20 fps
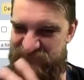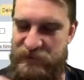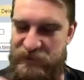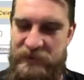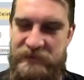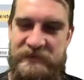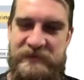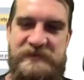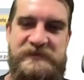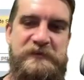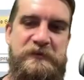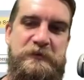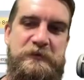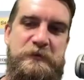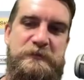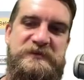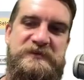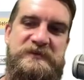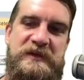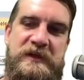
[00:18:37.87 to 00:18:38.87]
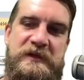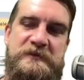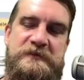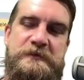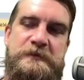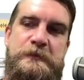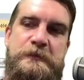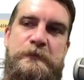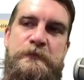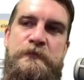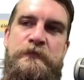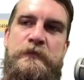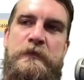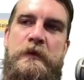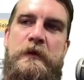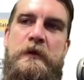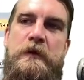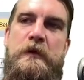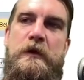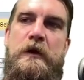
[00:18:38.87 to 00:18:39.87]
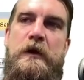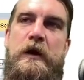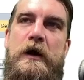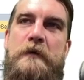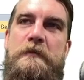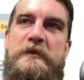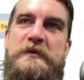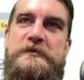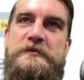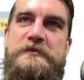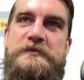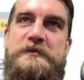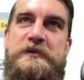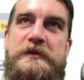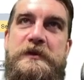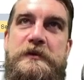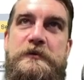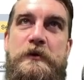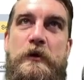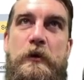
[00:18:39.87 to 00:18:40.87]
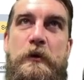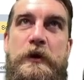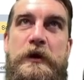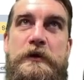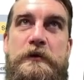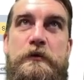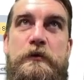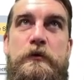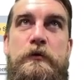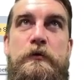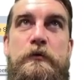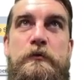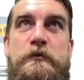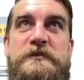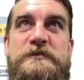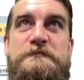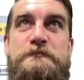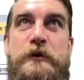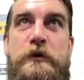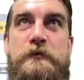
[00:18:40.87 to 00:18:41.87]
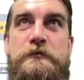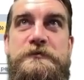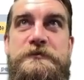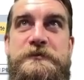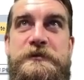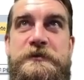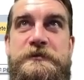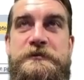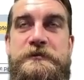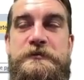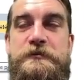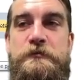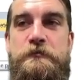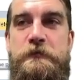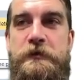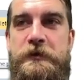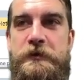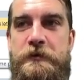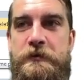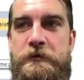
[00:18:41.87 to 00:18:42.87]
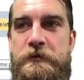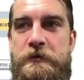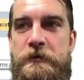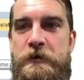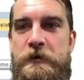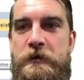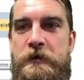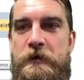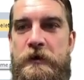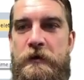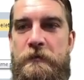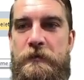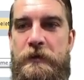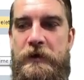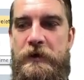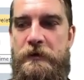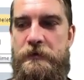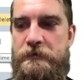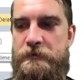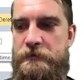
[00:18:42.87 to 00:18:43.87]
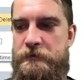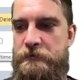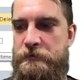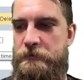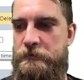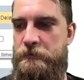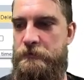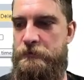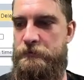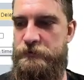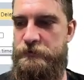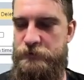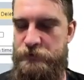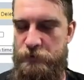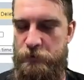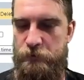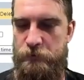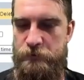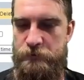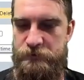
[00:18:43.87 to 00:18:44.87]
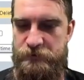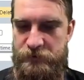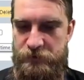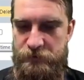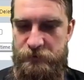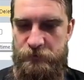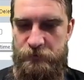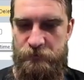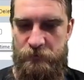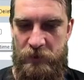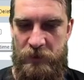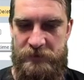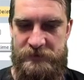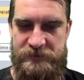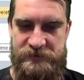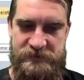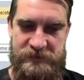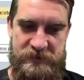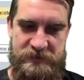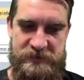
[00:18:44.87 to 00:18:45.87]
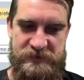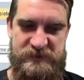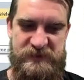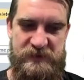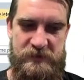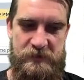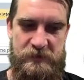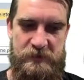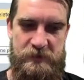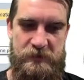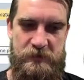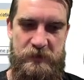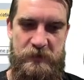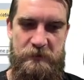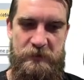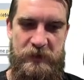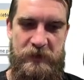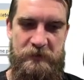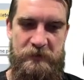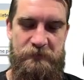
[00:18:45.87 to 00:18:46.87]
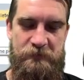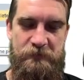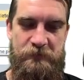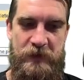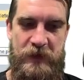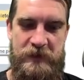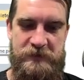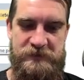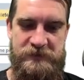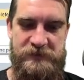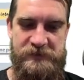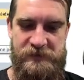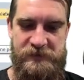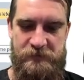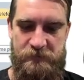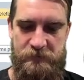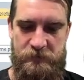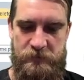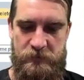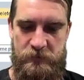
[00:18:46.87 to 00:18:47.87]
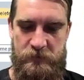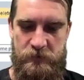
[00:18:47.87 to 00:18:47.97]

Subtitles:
in this circumstance, I'm interested in knowing who was posting to Twitter about to Ron DeSantis about fascism,